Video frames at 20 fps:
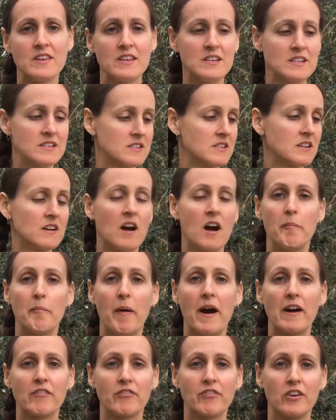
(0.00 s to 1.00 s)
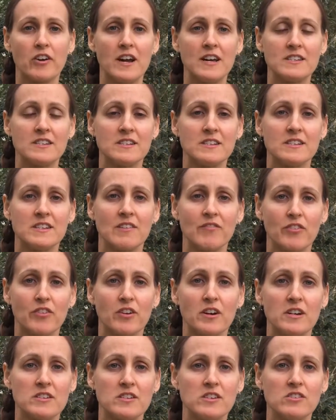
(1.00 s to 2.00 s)
these compact fluorescents and
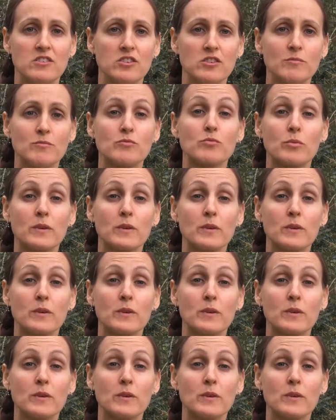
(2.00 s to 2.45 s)
fluorescent tubes